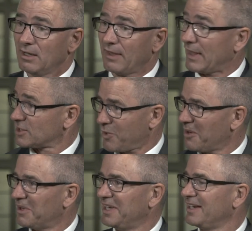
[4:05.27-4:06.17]
and that's
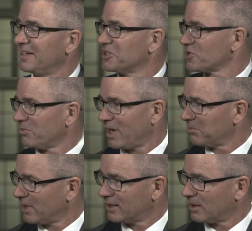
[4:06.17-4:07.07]
why we need additional
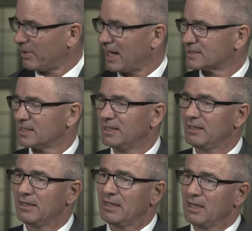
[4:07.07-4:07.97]
pipeline capacity.
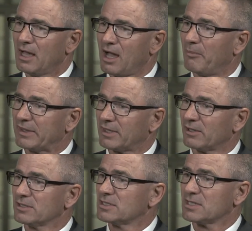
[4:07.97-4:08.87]
But
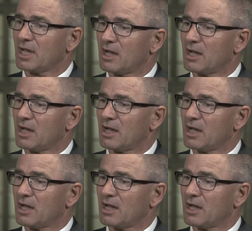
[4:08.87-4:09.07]
there's